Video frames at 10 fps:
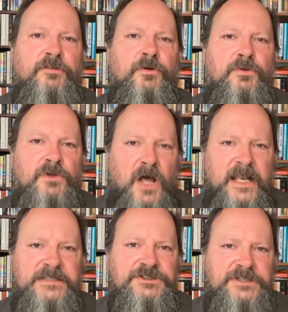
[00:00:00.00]
through
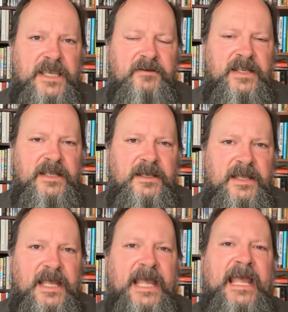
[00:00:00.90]
knowledge sharing
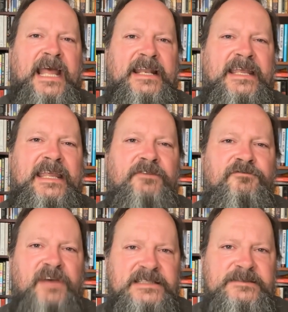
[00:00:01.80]
and
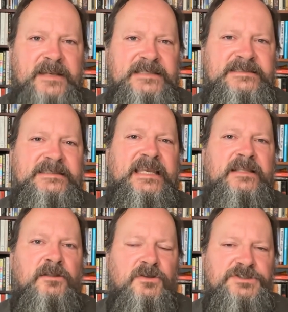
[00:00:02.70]
investments
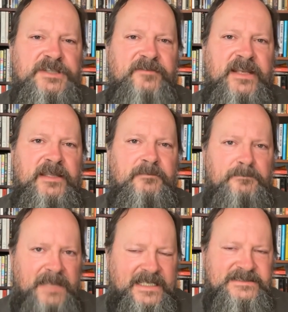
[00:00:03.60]
in longevity
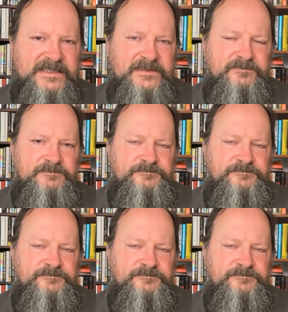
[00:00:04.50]
medicine.